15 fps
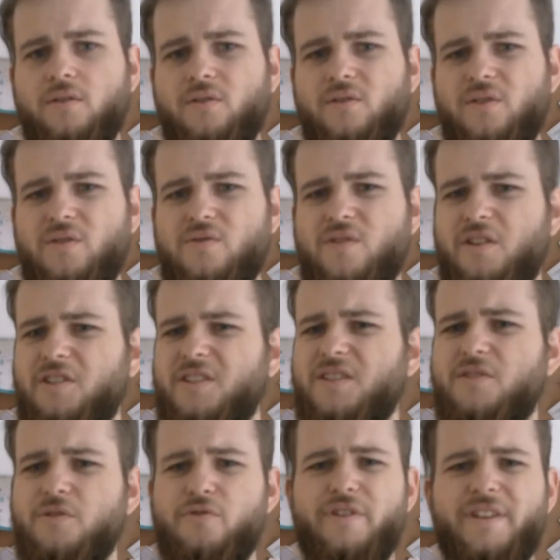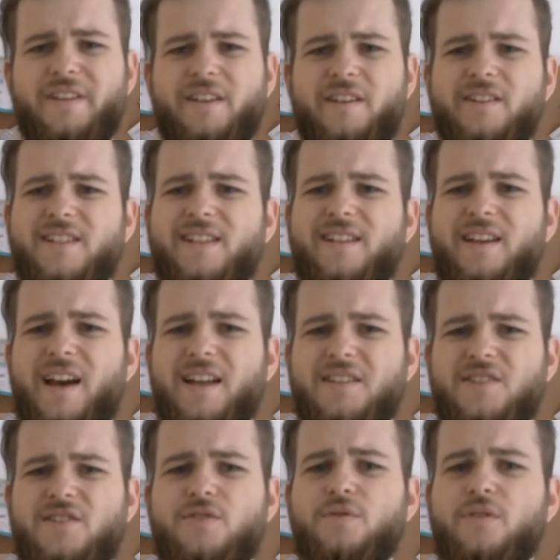you are so ridiculously
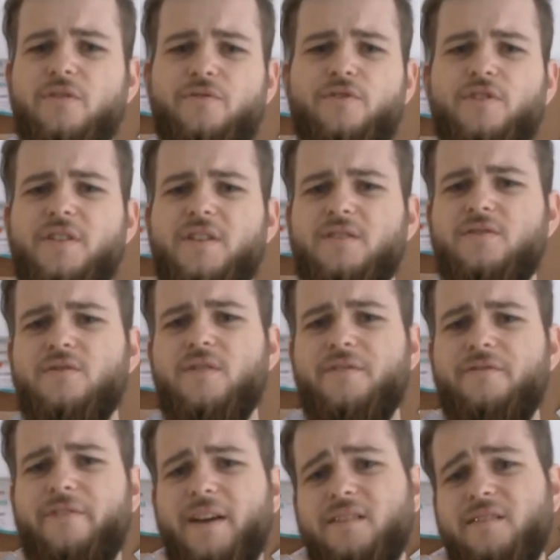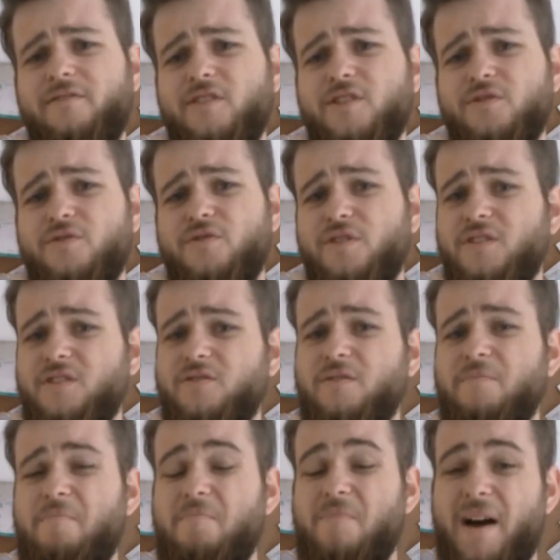unsuited for that you effectively turn into a
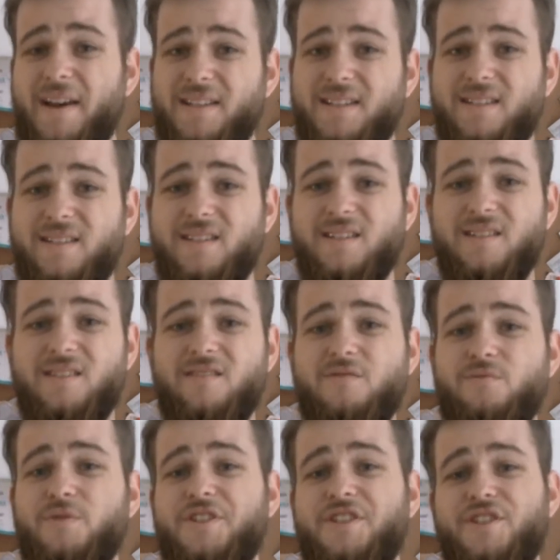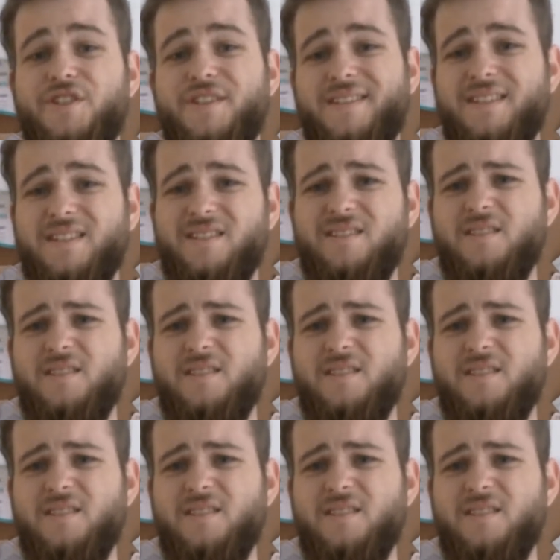bystander, which isn't